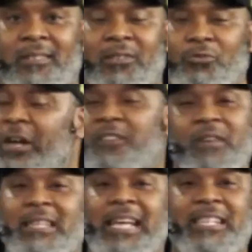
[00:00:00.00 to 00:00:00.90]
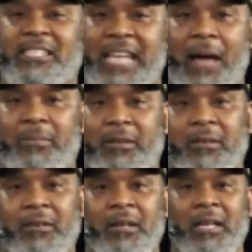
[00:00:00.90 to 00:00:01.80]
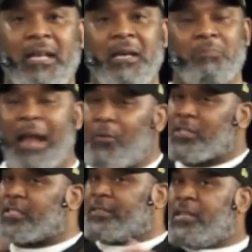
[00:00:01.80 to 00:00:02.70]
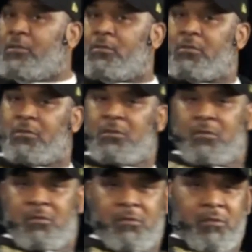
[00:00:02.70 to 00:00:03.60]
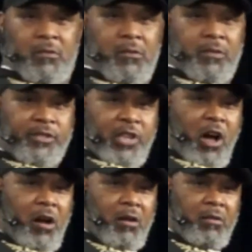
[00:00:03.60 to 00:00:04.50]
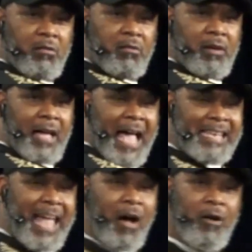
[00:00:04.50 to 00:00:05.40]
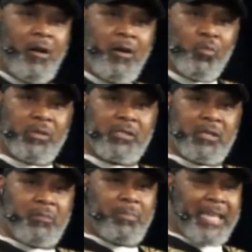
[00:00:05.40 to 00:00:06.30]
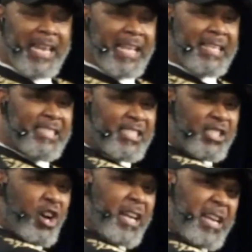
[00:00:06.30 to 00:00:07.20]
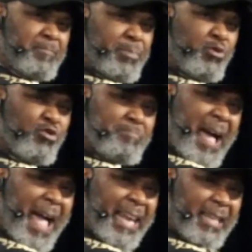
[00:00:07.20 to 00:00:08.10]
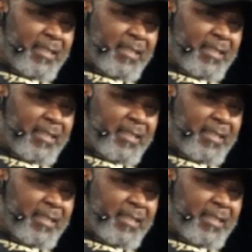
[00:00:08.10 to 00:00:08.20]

ready for the next chapter. But I was still stuck. I now was getting stuck, getting pulled back into